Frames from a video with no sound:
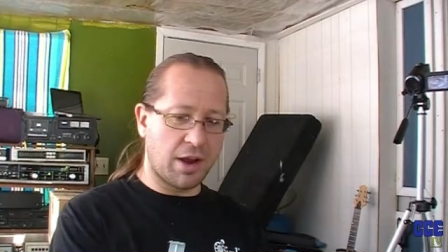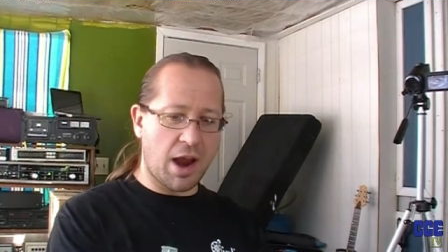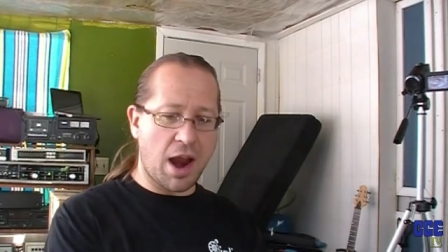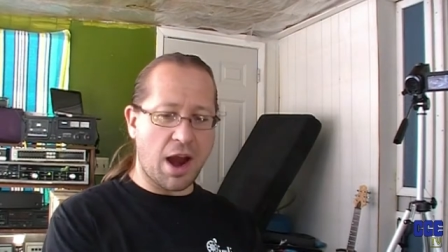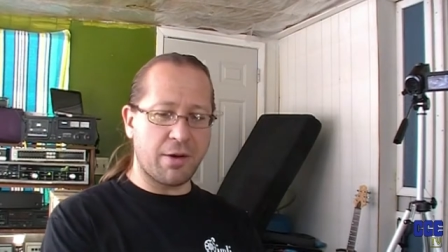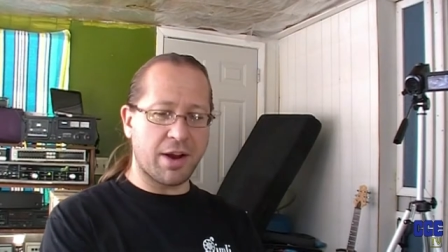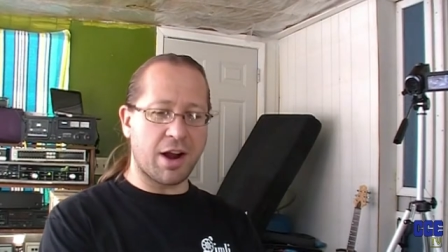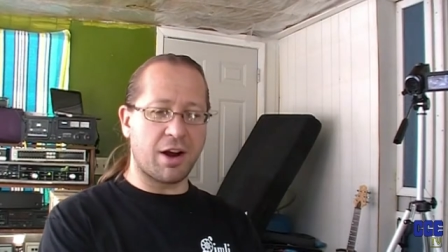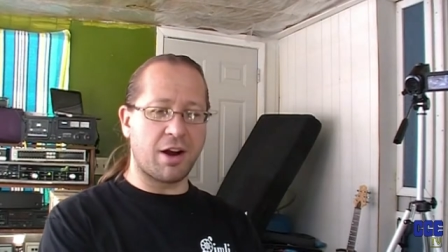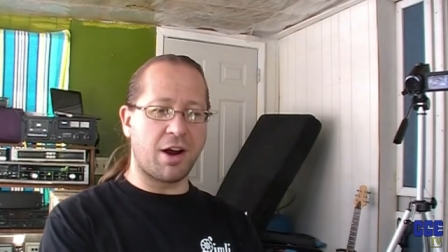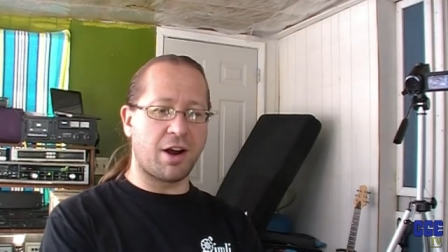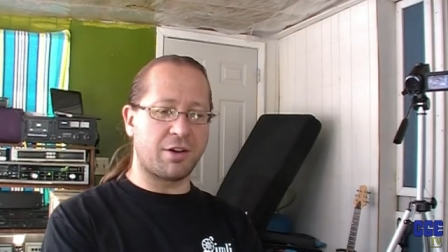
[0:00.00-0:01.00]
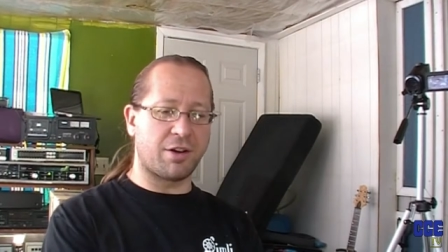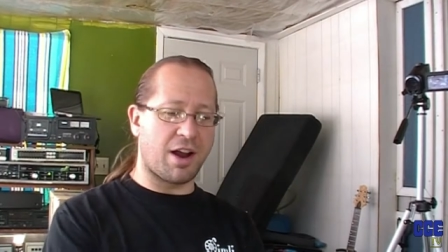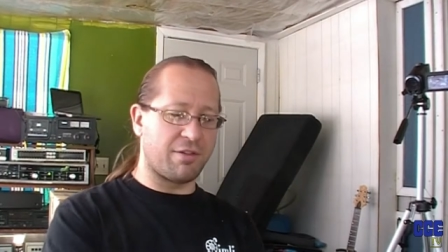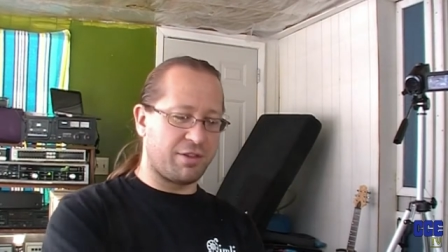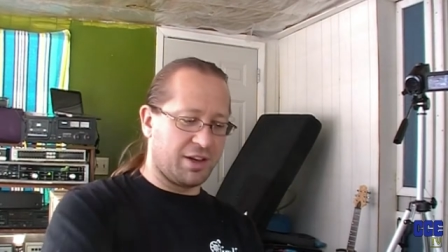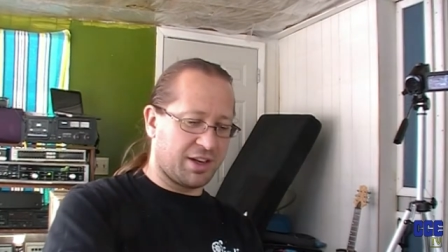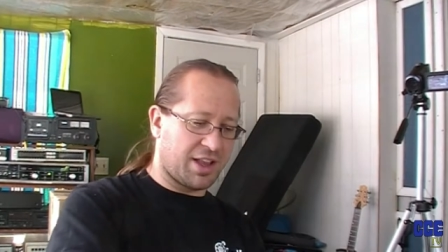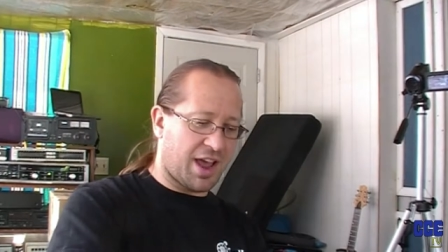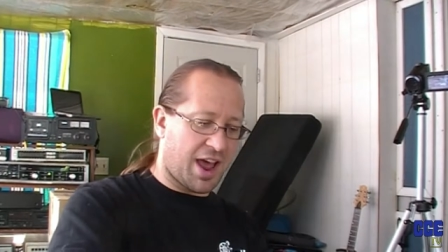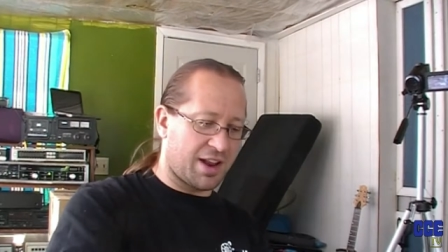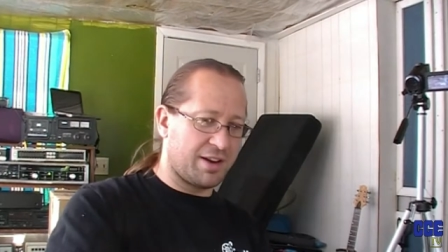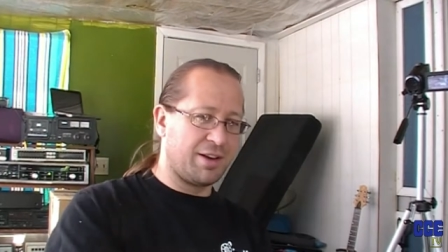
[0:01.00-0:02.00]
There, we got our hard drive. Look at
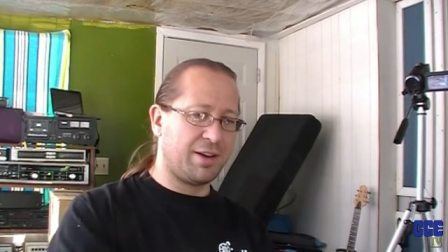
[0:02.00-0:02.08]
that.